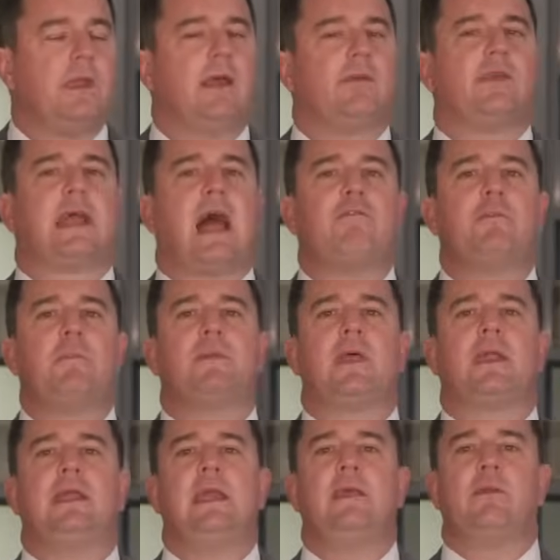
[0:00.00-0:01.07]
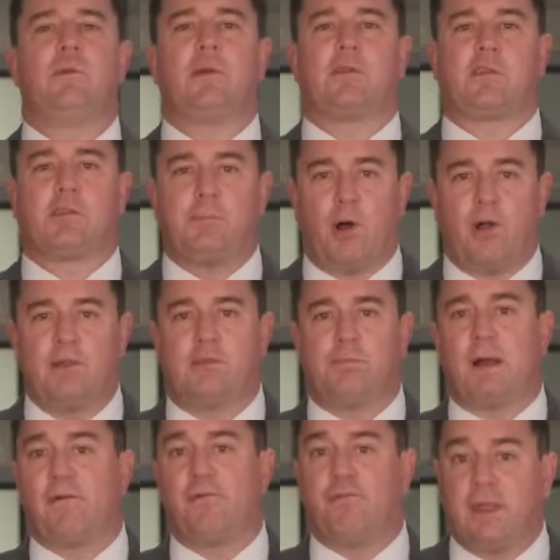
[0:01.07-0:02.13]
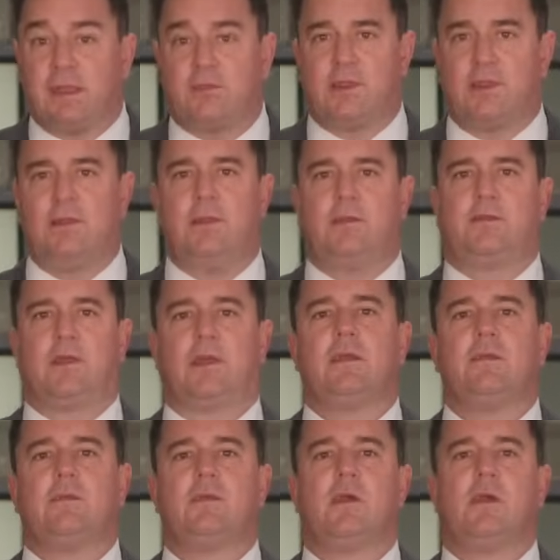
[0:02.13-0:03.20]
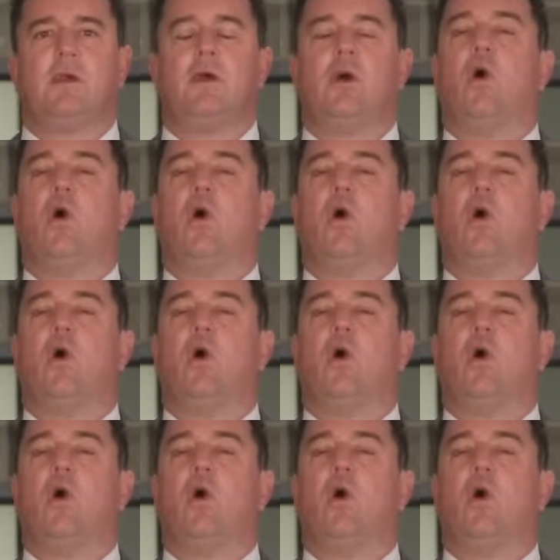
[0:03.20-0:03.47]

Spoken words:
is a government that either responds by fixing these things